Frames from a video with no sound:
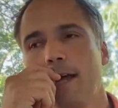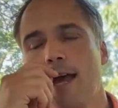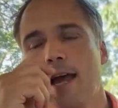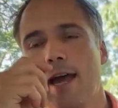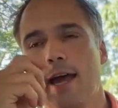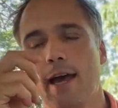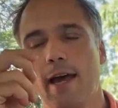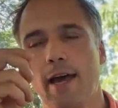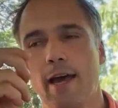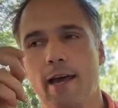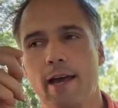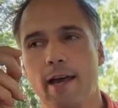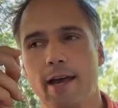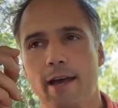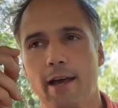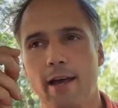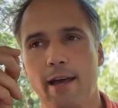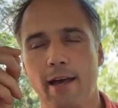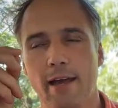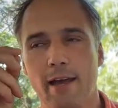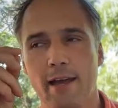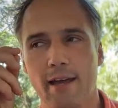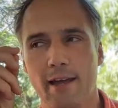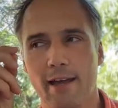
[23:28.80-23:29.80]

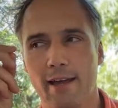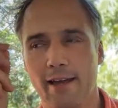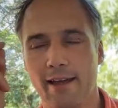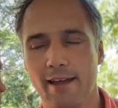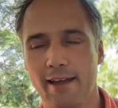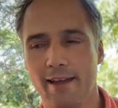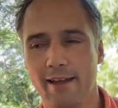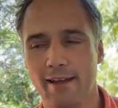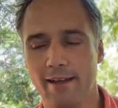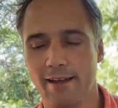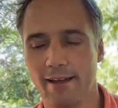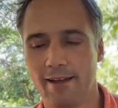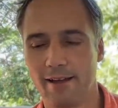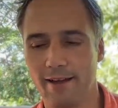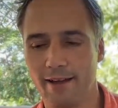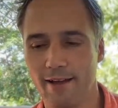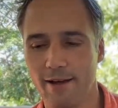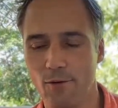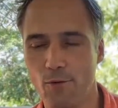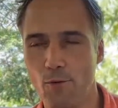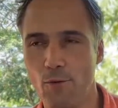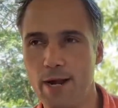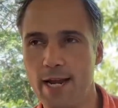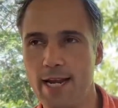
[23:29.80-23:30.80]
A
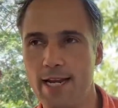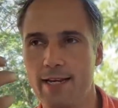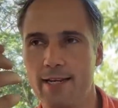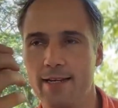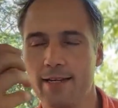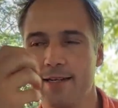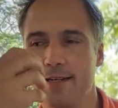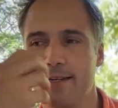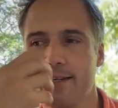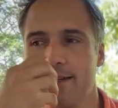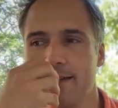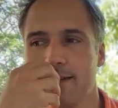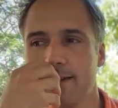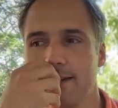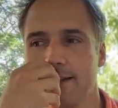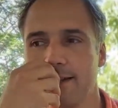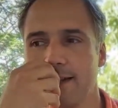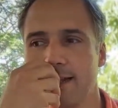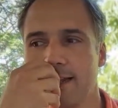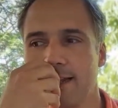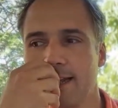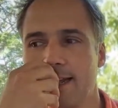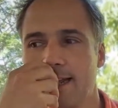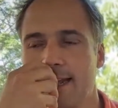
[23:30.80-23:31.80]
wind
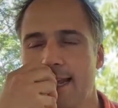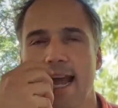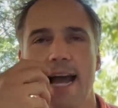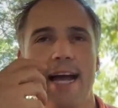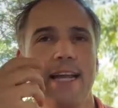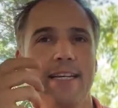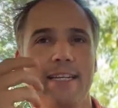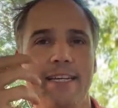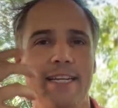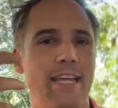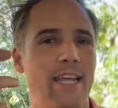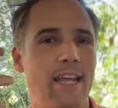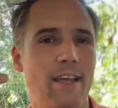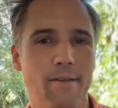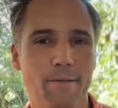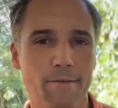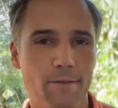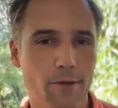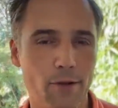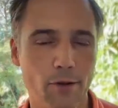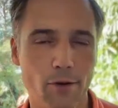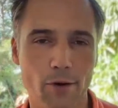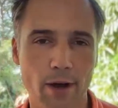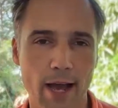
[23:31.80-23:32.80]
can give
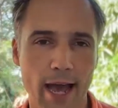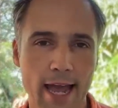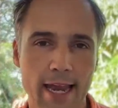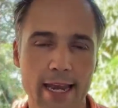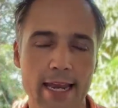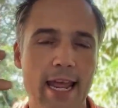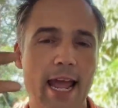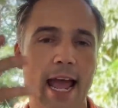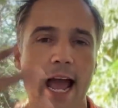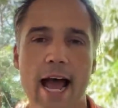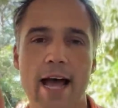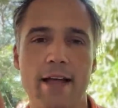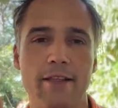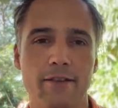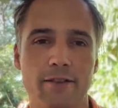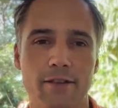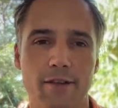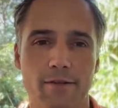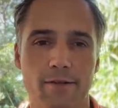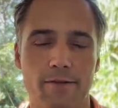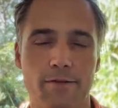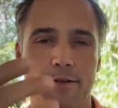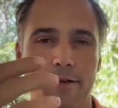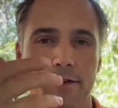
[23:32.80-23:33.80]
you any
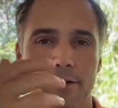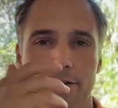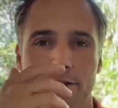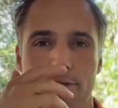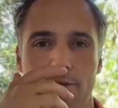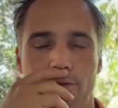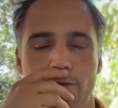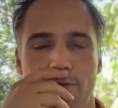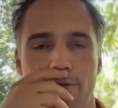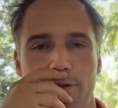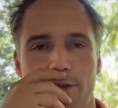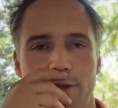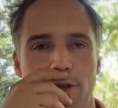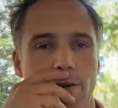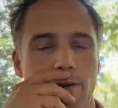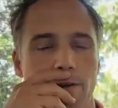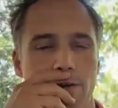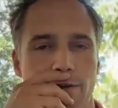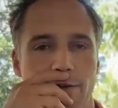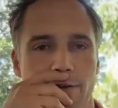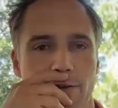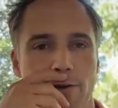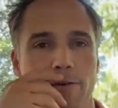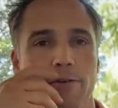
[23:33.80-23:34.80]
answer for
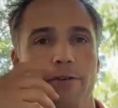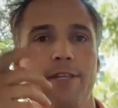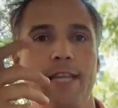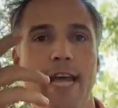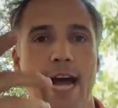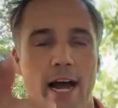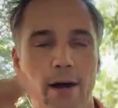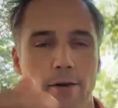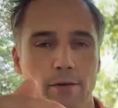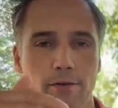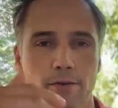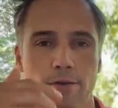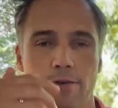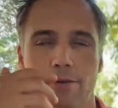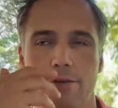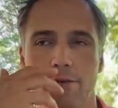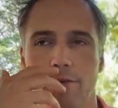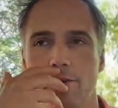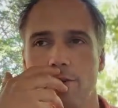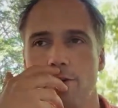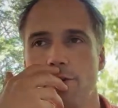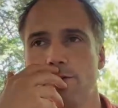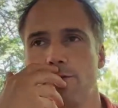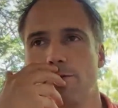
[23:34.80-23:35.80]
your doubts or
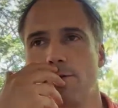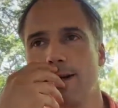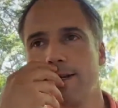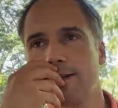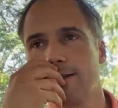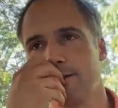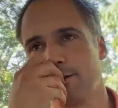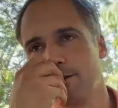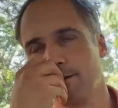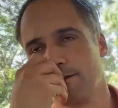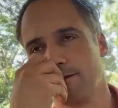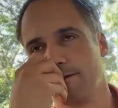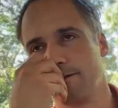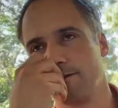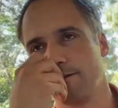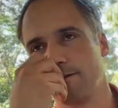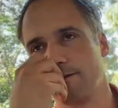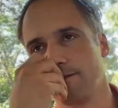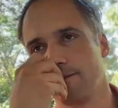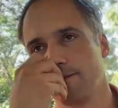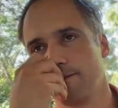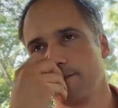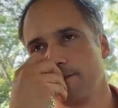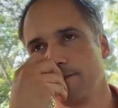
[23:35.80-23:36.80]
your
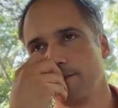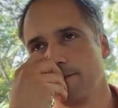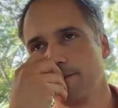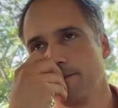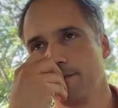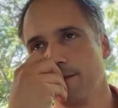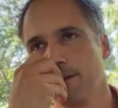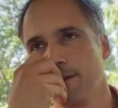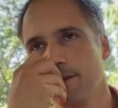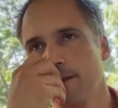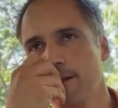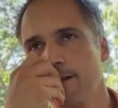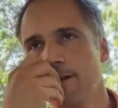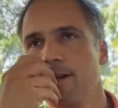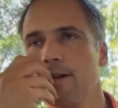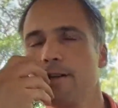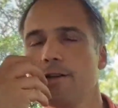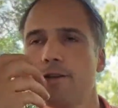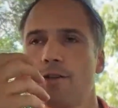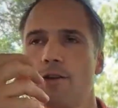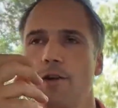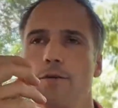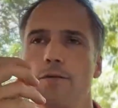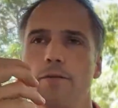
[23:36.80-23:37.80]
questions.
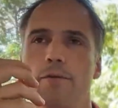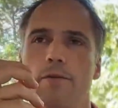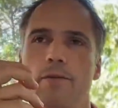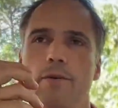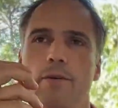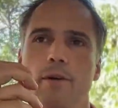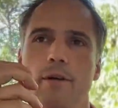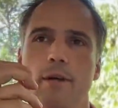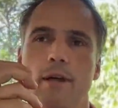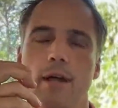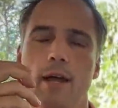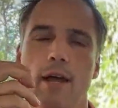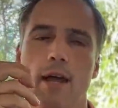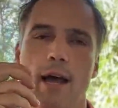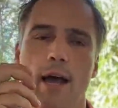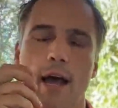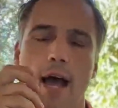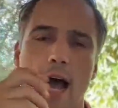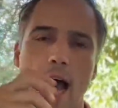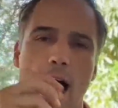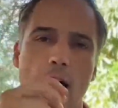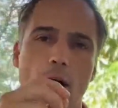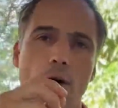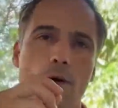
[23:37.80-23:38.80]
So
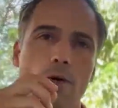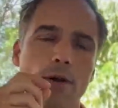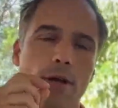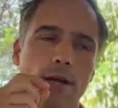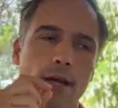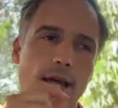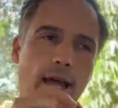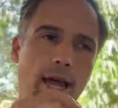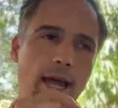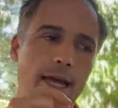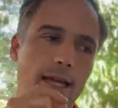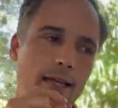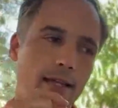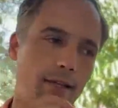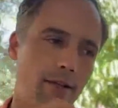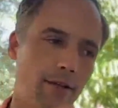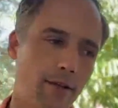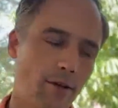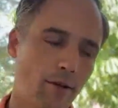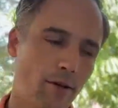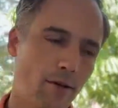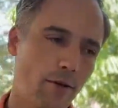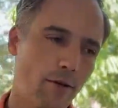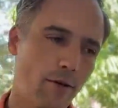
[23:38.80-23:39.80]
how can
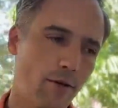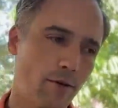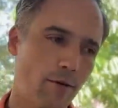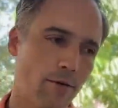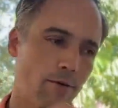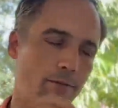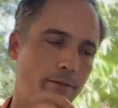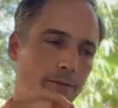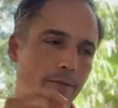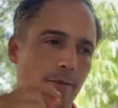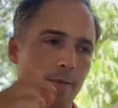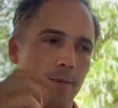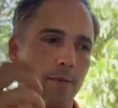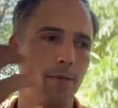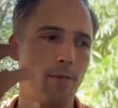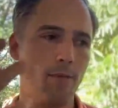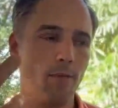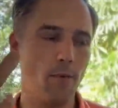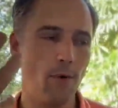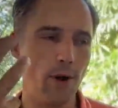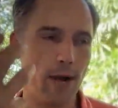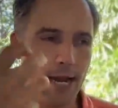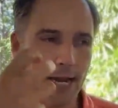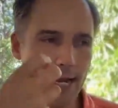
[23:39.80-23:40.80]
you
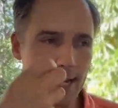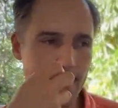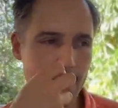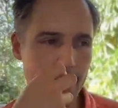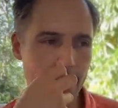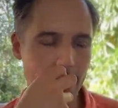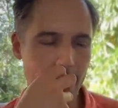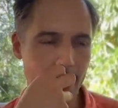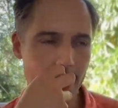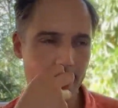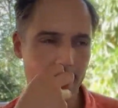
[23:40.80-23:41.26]
bring